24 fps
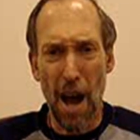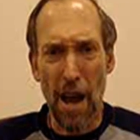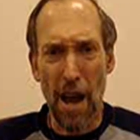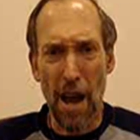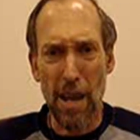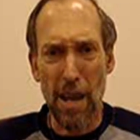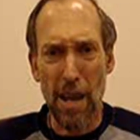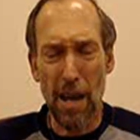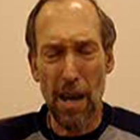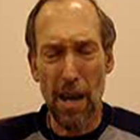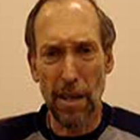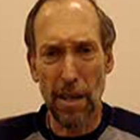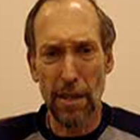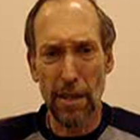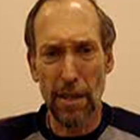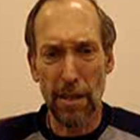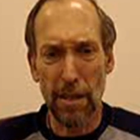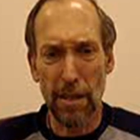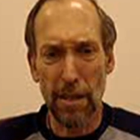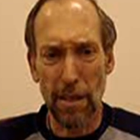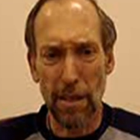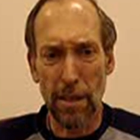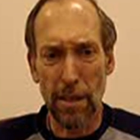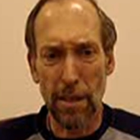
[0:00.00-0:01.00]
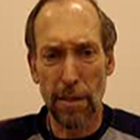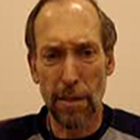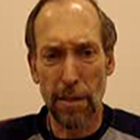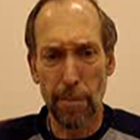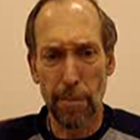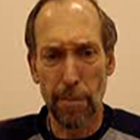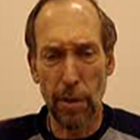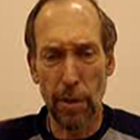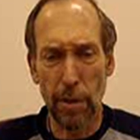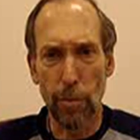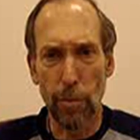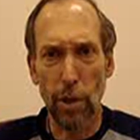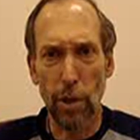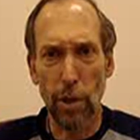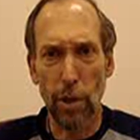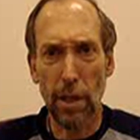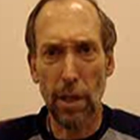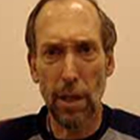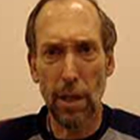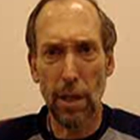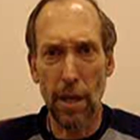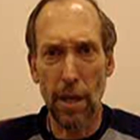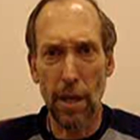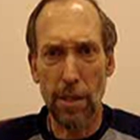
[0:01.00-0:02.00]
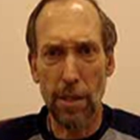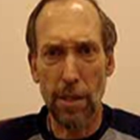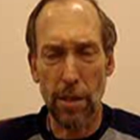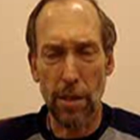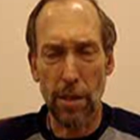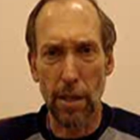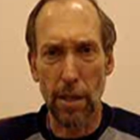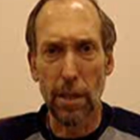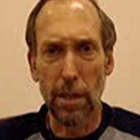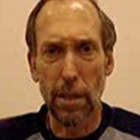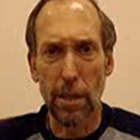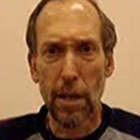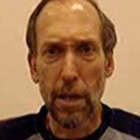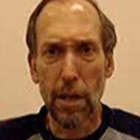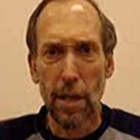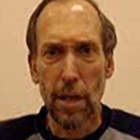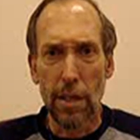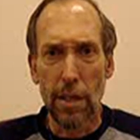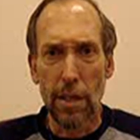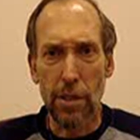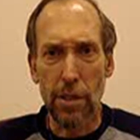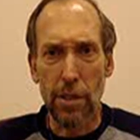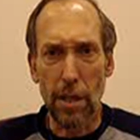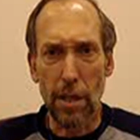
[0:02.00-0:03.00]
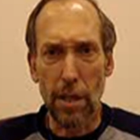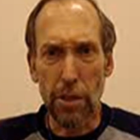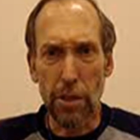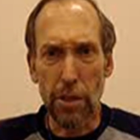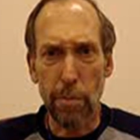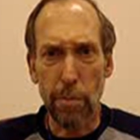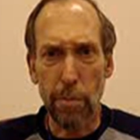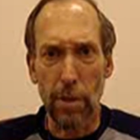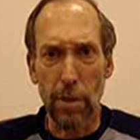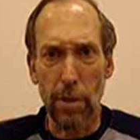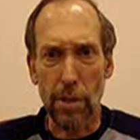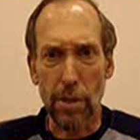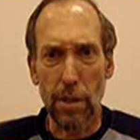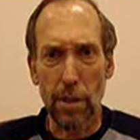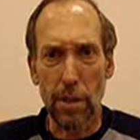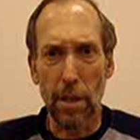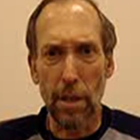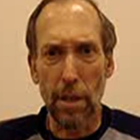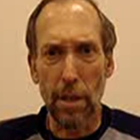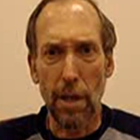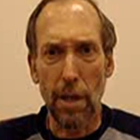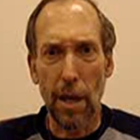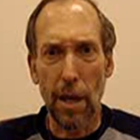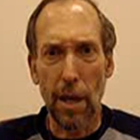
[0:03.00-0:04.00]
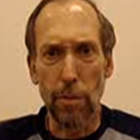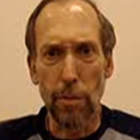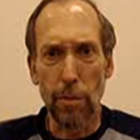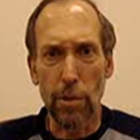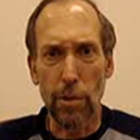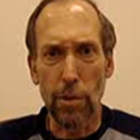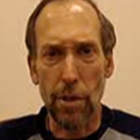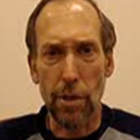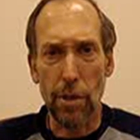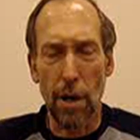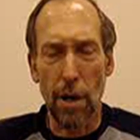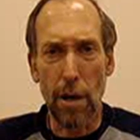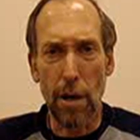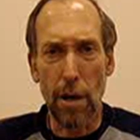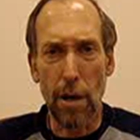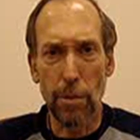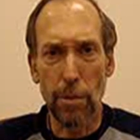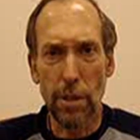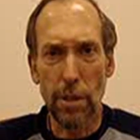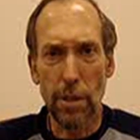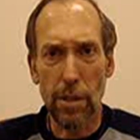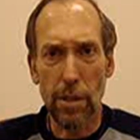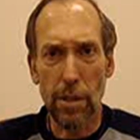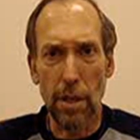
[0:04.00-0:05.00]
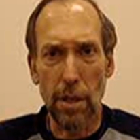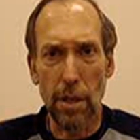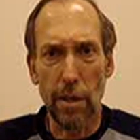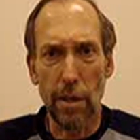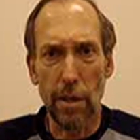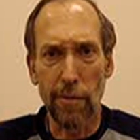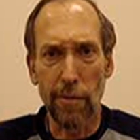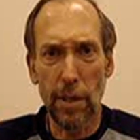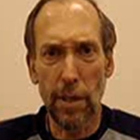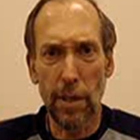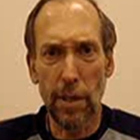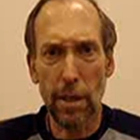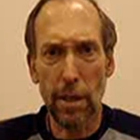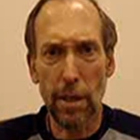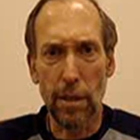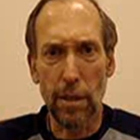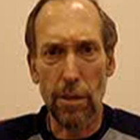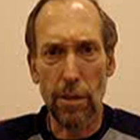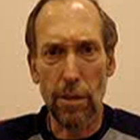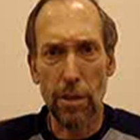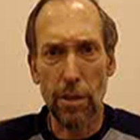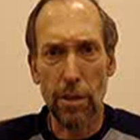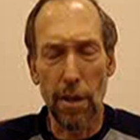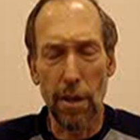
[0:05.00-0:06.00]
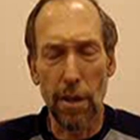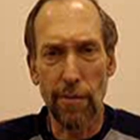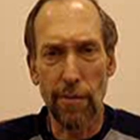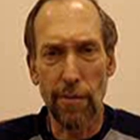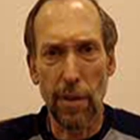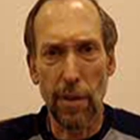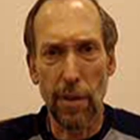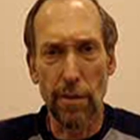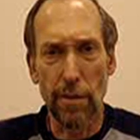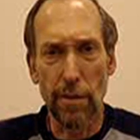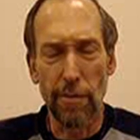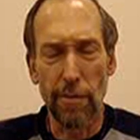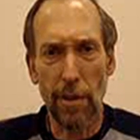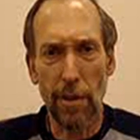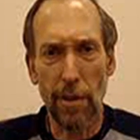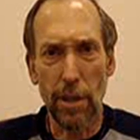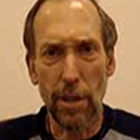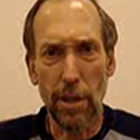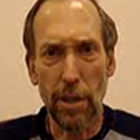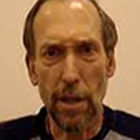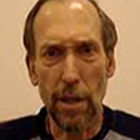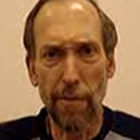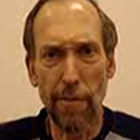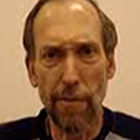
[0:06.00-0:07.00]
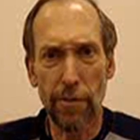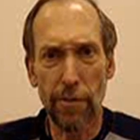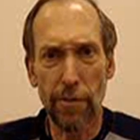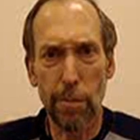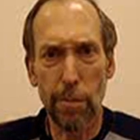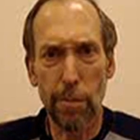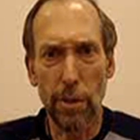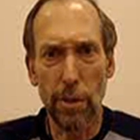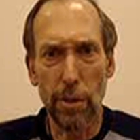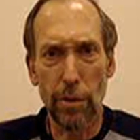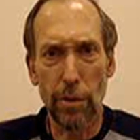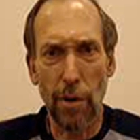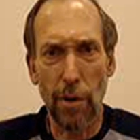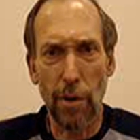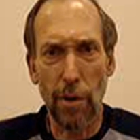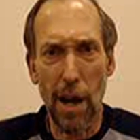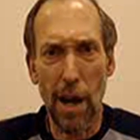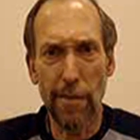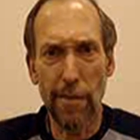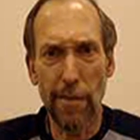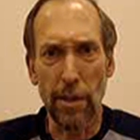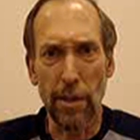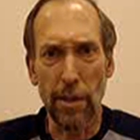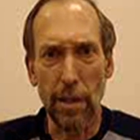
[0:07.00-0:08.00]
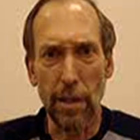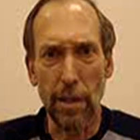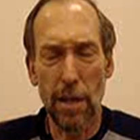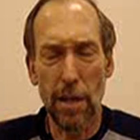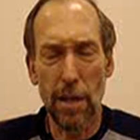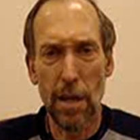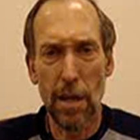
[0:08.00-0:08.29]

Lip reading: I had been working as a salesperson, and I was always in a vehicle, so I felt very comfortable driving.